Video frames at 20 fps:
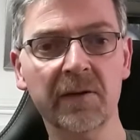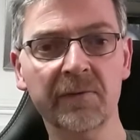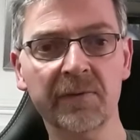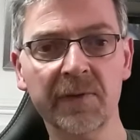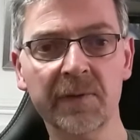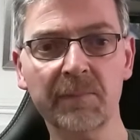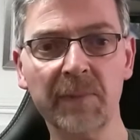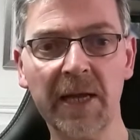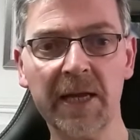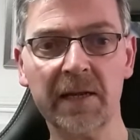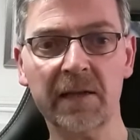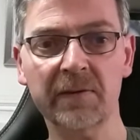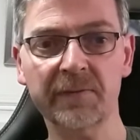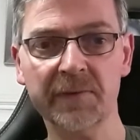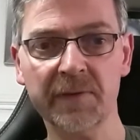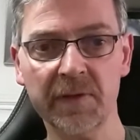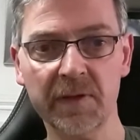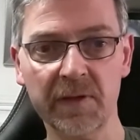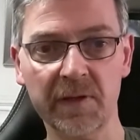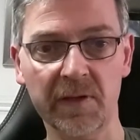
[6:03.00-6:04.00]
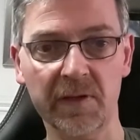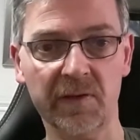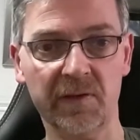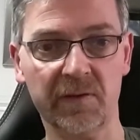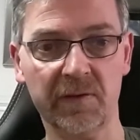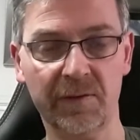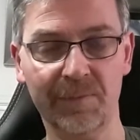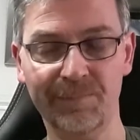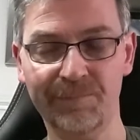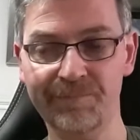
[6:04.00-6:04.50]
of the Battle of
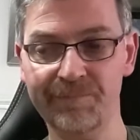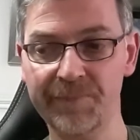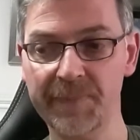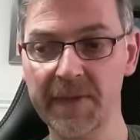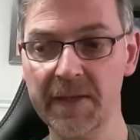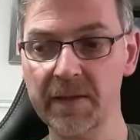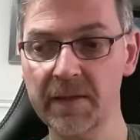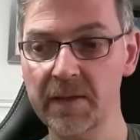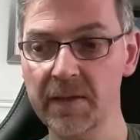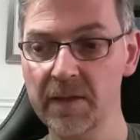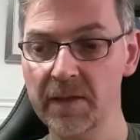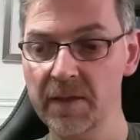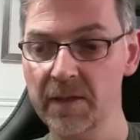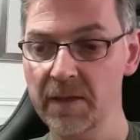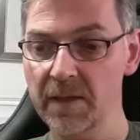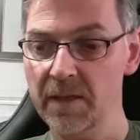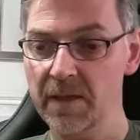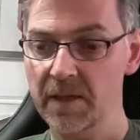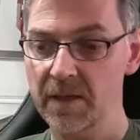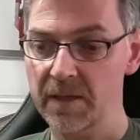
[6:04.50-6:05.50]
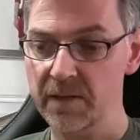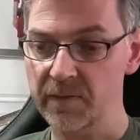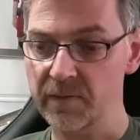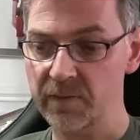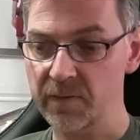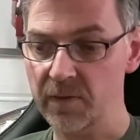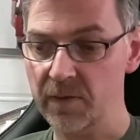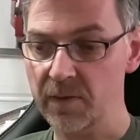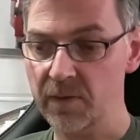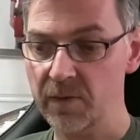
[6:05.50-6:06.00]
Kursk.
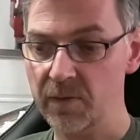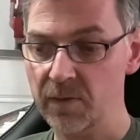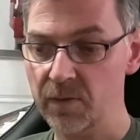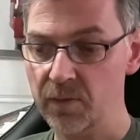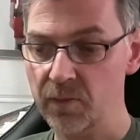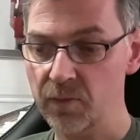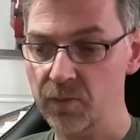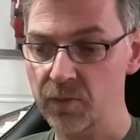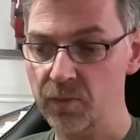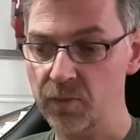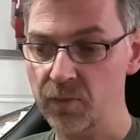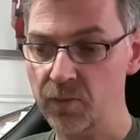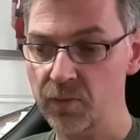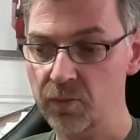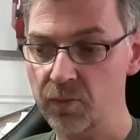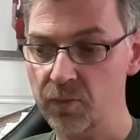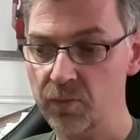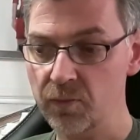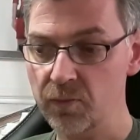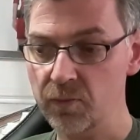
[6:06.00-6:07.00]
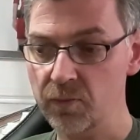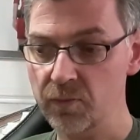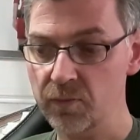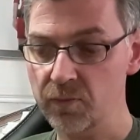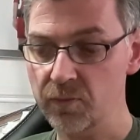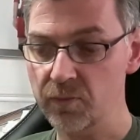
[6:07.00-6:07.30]
So